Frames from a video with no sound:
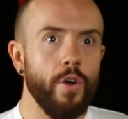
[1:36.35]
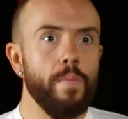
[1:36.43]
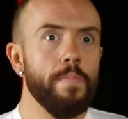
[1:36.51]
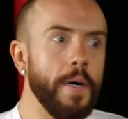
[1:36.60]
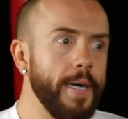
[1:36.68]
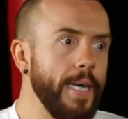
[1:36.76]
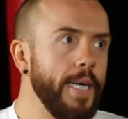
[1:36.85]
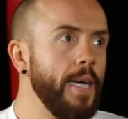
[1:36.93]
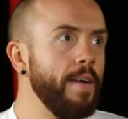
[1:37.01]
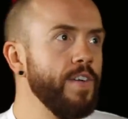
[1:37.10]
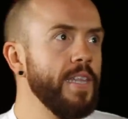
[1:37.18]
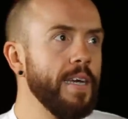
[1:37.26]
your
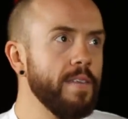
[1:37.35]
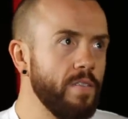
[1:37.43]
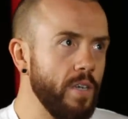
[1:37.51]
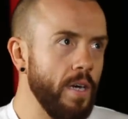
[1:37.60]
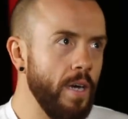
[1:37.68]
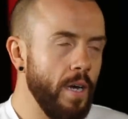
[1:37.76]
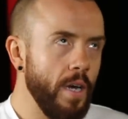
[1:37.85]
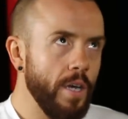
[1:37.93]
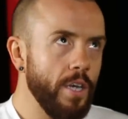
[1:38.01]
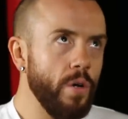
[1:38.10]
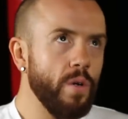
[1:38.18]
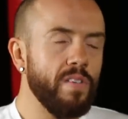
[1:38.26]
money, everything's,
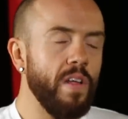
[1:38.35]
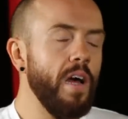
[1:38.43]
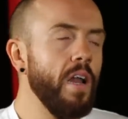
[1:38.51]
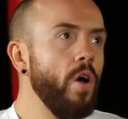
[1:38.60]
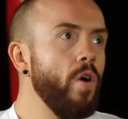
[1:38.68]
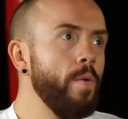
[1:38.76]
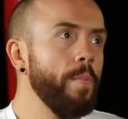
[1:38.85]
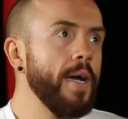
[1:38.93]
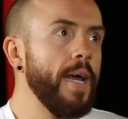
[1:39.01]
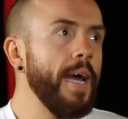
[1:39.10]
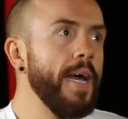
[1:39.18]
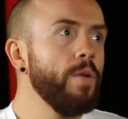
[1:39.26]
you know, it's a lot on
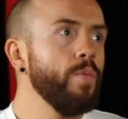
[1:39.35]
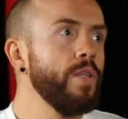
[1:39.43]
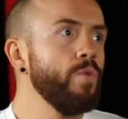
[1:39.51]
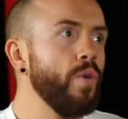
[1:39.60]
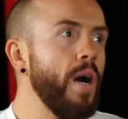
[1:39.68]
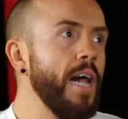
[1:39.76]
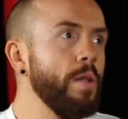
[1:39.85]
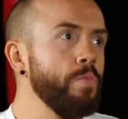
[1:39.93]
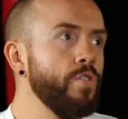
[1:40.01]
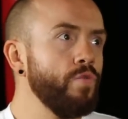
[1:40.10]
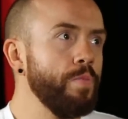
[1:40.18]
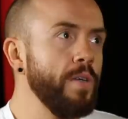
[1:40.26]
my head when the album
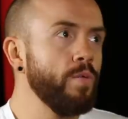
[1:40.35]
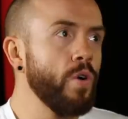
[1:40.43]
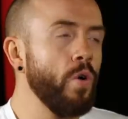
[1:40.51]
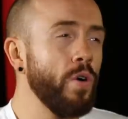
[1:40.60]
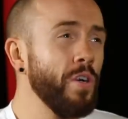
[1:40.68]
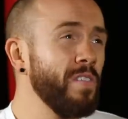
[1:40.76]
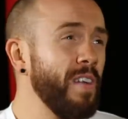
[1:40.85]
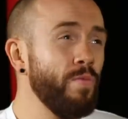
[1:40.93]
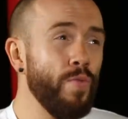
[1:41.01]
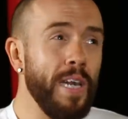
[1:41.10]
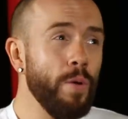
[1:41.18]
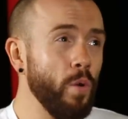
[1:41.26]
was being recorded, because
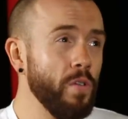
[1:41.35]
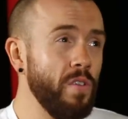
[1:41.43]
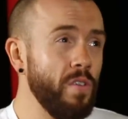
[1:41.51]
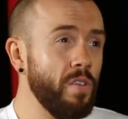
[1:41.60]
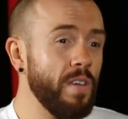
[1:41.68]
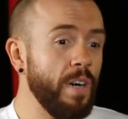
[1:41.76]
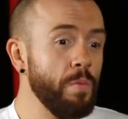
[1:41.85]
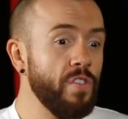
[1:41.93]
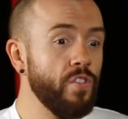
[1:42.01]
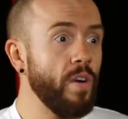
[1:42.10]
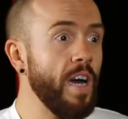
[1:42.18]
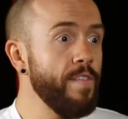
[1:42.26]
I was
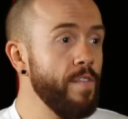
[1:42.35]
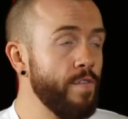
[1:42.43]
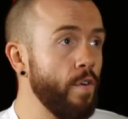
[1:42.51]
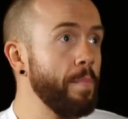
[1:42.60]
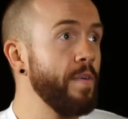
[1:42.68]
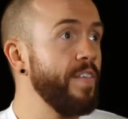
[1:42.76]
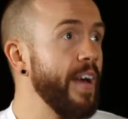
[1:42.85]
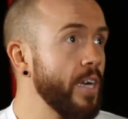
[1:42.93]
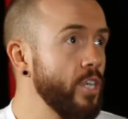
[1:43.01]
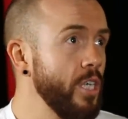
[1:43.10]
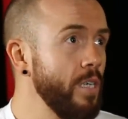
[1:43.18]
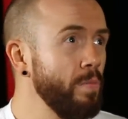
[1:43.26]
striving for
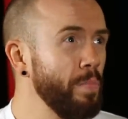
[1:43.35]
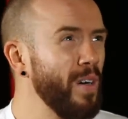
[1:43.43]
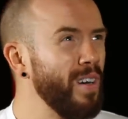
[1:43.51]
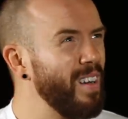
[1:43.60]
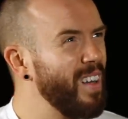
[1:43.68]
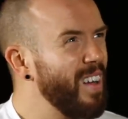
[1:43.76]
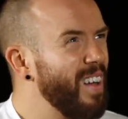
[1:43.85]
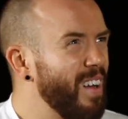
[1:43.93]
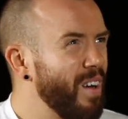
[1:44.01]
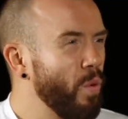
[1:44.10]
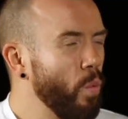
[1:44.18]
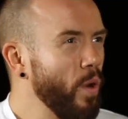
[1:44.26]
perfection, but
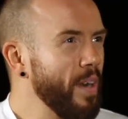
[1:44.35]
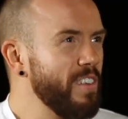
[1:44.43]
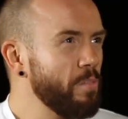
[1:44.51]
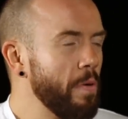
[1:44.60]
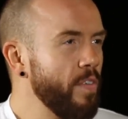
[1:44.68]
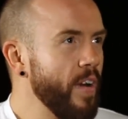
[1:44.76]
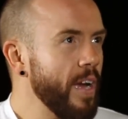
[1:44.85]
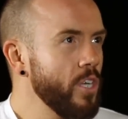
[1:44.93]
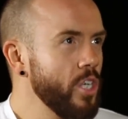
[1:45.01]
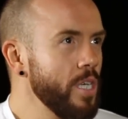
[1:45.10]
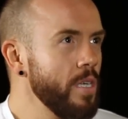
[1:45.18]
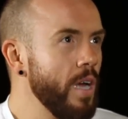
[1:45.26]
what is
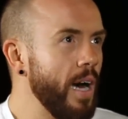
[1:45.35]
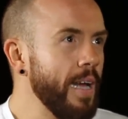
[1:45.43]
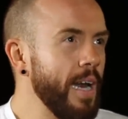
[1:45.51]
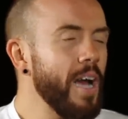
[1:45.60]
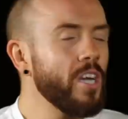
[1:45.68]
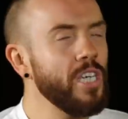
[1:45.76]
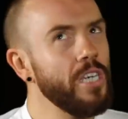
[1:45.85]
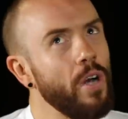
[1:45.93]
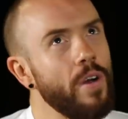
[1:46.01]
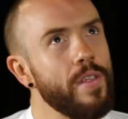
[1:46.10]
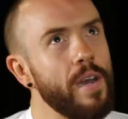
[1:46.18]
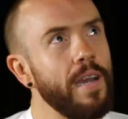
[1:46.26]
perfection? And actually,
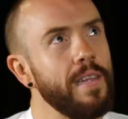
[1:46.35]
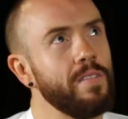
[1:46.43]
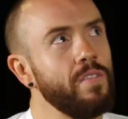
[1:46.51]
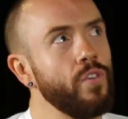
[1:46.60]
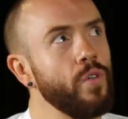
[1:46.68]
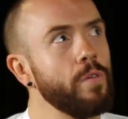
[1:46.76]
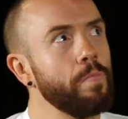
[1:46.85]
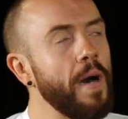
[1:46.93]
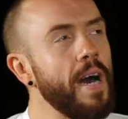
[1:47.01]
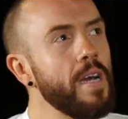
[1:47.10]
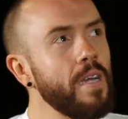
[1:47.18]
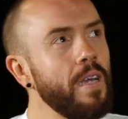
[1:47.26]
now that I listen to it
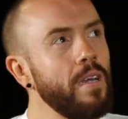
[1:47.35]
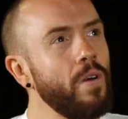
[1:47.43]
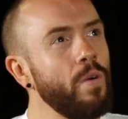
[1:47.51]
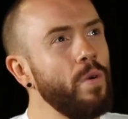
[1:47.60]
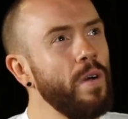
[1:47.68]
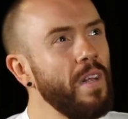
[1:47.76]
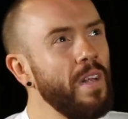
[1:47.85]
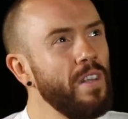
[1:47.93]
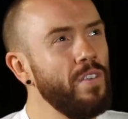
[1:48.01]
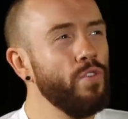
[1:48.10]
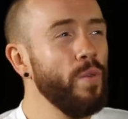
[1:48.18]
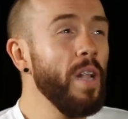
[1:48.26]
back, you know,
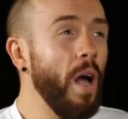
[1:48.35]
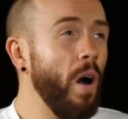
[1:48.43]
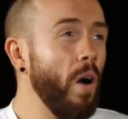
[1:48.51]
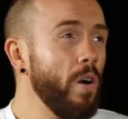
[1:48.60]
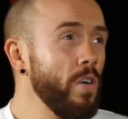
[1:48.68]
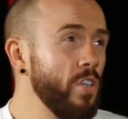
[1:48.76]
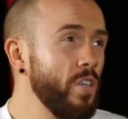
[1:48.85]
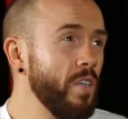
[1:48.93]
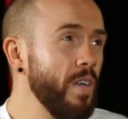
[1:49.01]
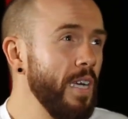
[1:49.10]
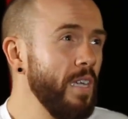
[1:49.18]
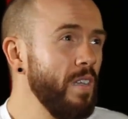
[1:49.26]
there's real
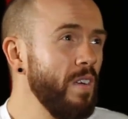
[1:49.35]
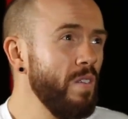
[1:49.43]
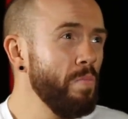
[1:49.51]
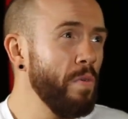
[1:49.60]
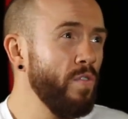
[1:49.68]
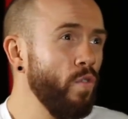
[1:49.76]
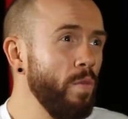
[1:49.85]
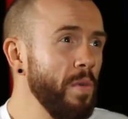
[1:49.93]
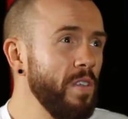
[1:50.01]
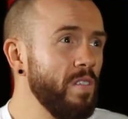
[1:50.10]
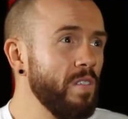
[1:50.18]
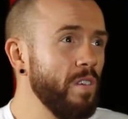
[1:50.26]
heart in the
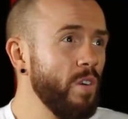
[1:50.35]
performance.